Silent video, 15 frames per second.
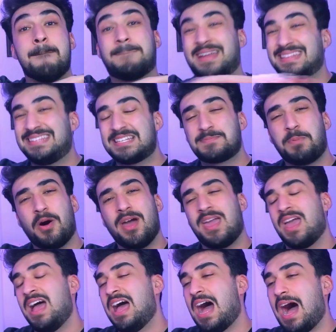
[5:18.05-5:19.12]
But at this
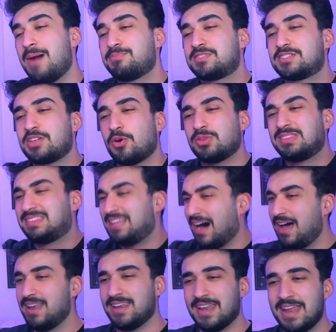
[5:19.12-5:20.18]
point, I'm so
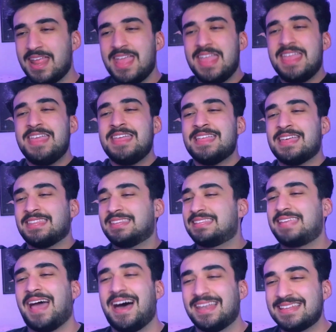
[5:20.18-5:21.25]
done.
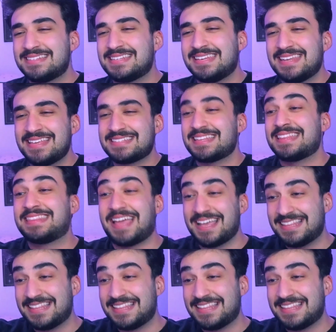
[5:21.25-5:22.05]
The talents in this